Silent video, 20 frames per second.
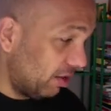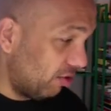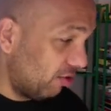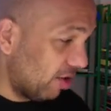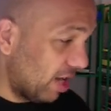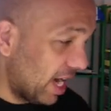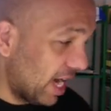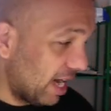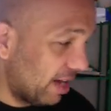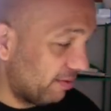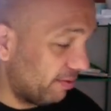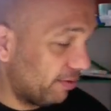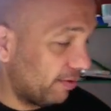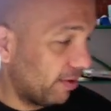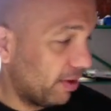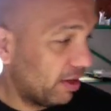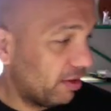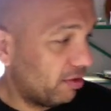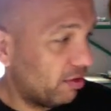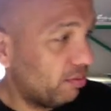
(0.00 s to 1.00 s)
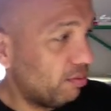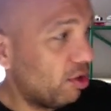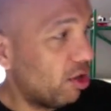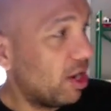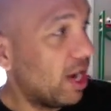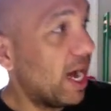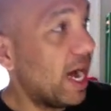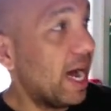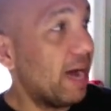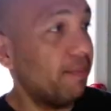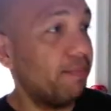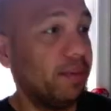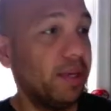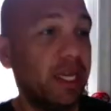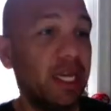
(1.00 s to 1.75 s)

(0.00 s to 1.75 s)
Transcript: you have small copy.